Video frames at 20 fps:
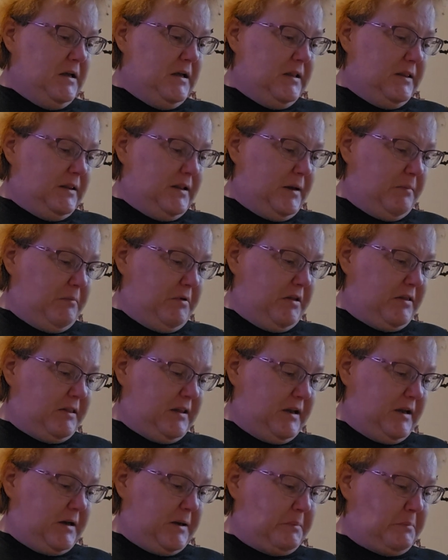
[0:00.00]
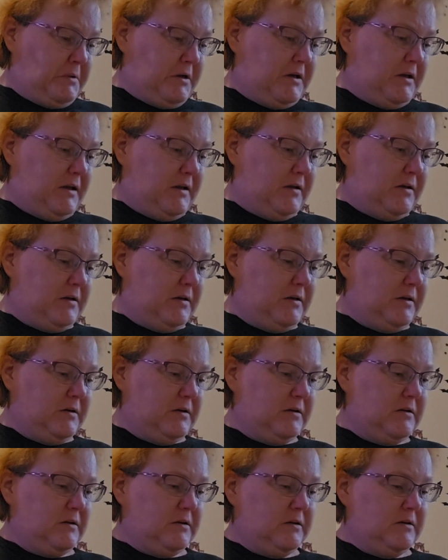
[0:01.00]
let me think. I'm going to
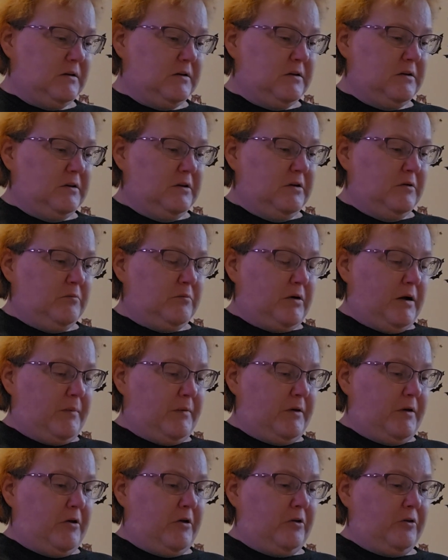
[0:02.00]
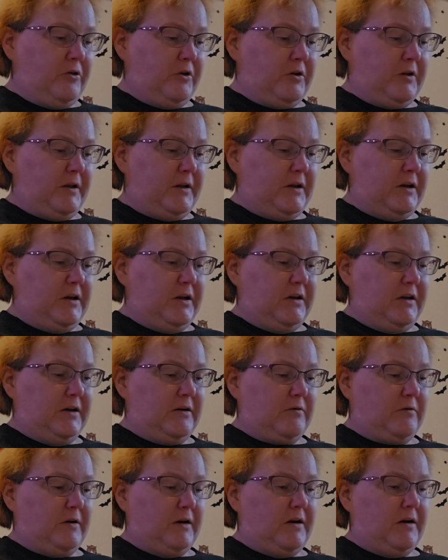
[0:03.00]
probably look like an
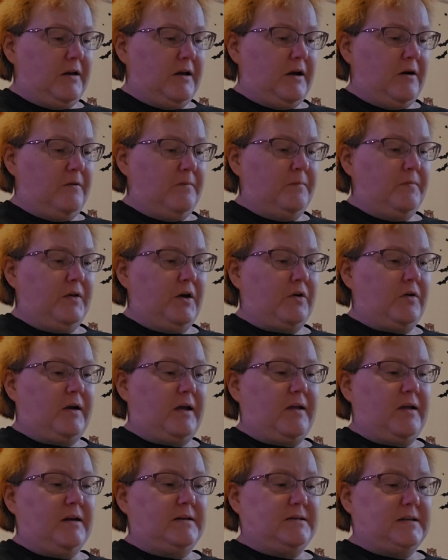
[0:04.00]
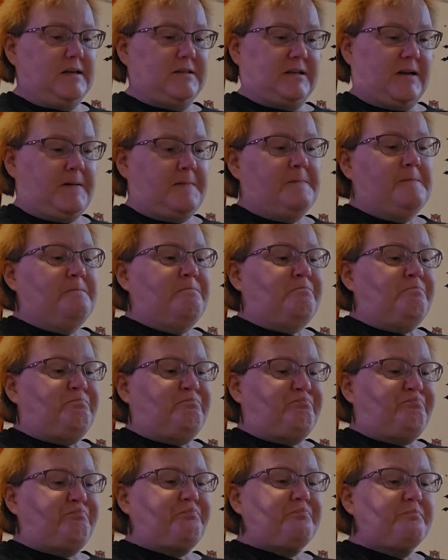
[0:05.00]
idiot right now. Okay, it doesn't.
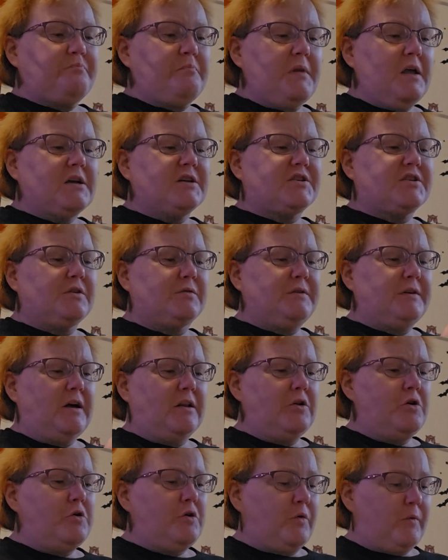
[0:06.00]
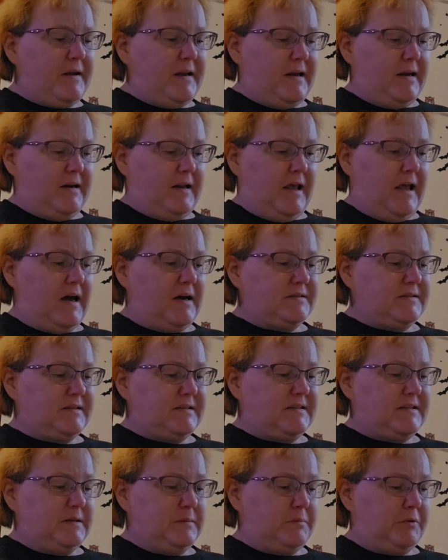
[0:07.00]
So yellow-green has a
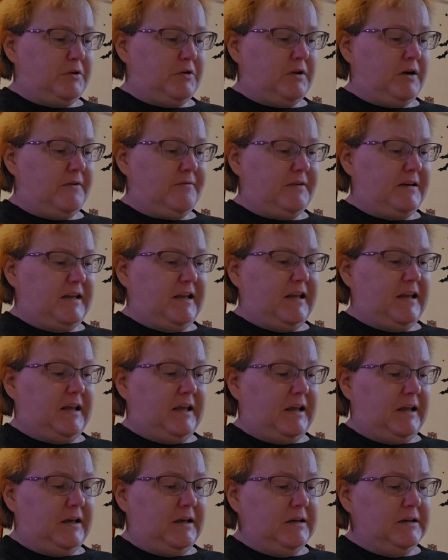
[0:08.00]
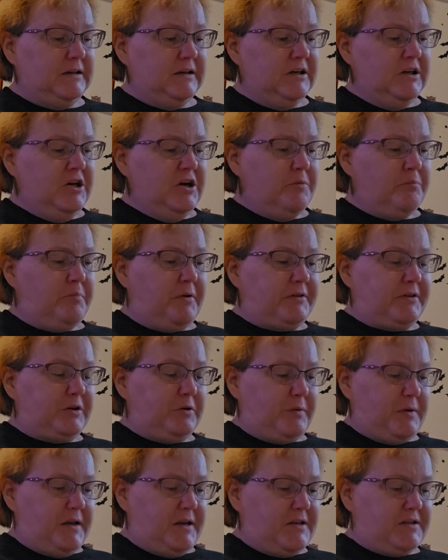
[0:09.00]
symbol of an E, but
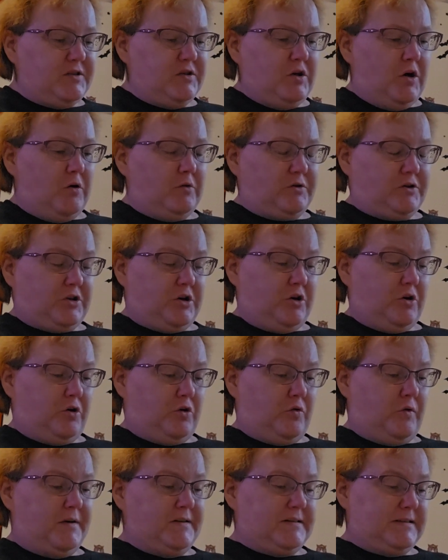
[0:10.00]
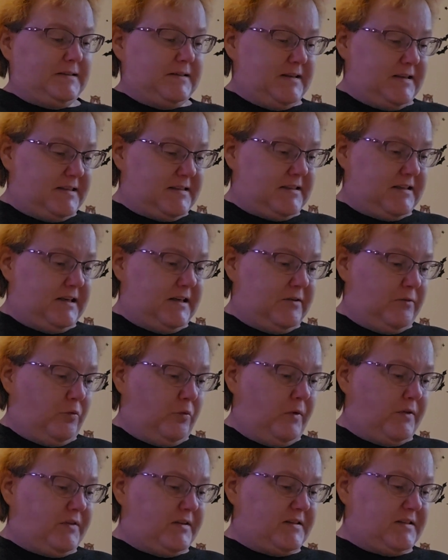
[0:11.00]
there is no turquoise listed
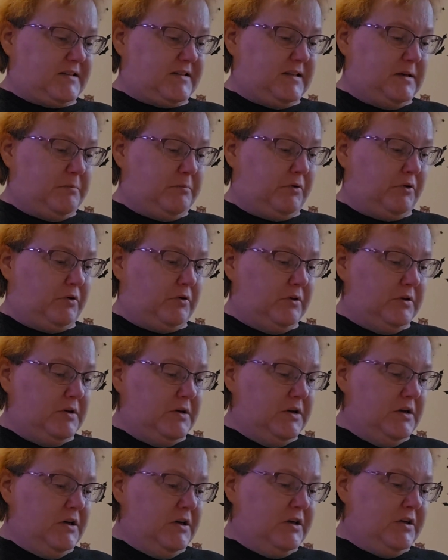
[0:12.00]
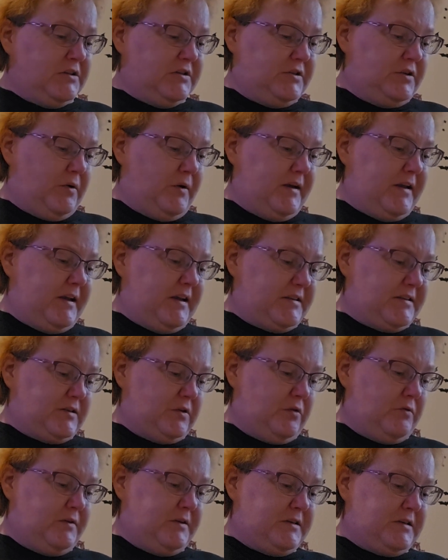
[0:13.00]
with a symbol. So I guess
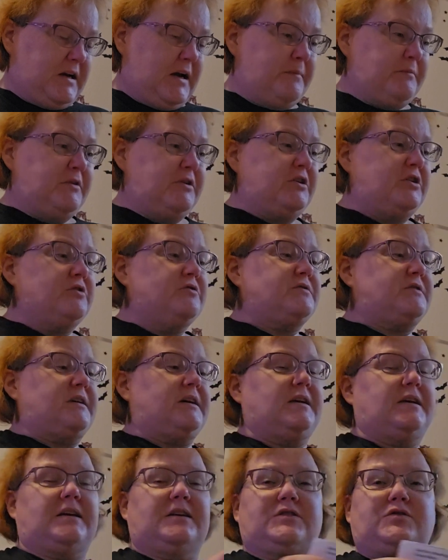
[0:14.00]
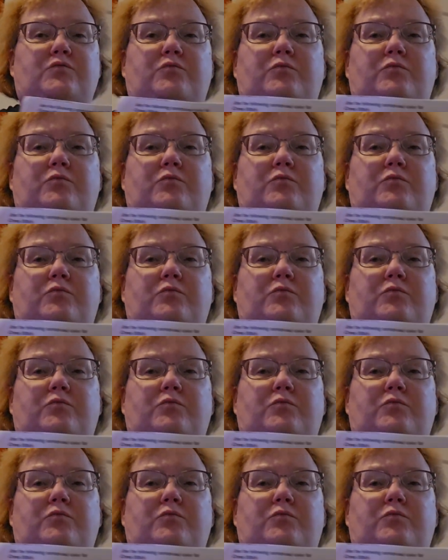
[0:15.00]
the only time to use it is